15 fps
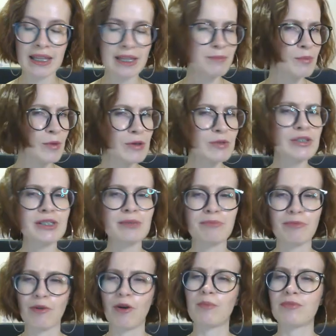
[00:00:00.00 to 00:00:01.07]
the most
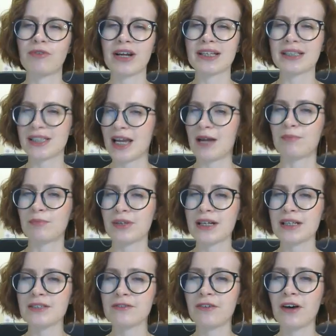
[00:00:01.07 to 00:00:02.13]
appropriate
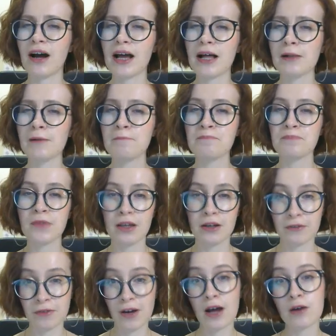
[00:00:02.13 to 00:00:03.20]
template file
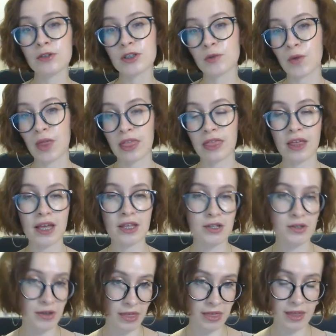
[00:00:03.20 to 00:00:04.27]
found within
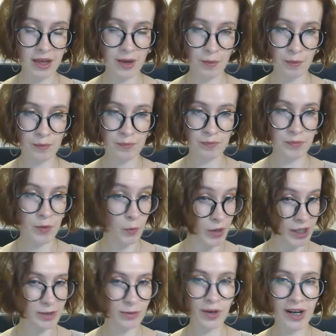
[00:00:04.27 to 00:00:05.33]
your theme.
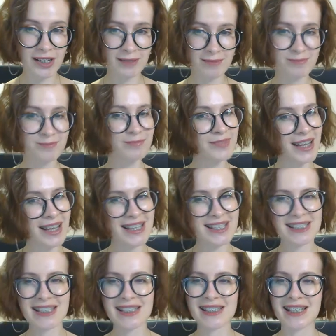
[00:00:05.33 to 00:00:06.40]
Which one is
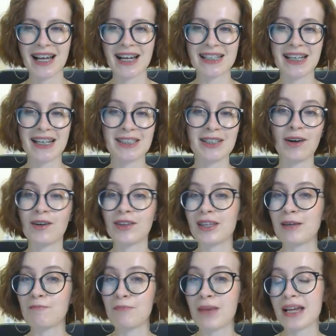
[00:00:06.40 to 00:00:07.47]
decided on
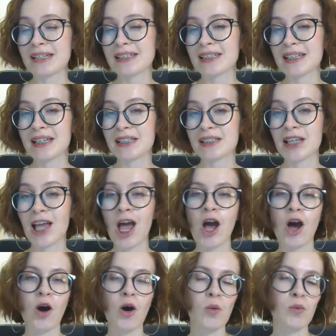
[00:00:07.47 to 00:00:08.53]
the basis
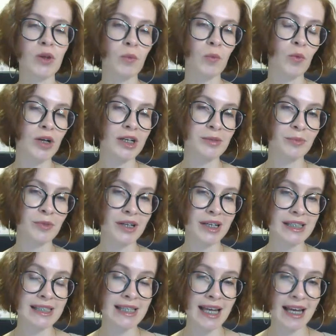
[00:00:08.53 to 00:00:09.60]
of the
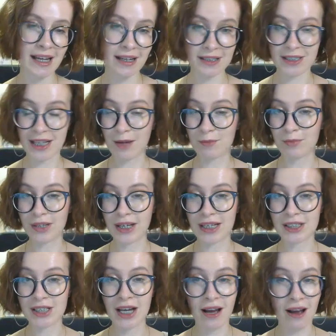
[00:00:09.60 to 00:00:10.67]
WordPress
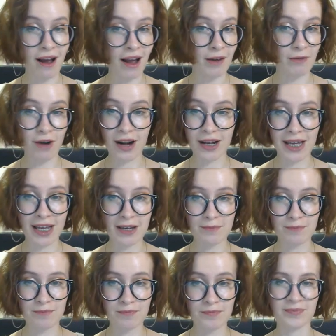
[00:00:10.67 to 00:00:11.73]
template hierarchy.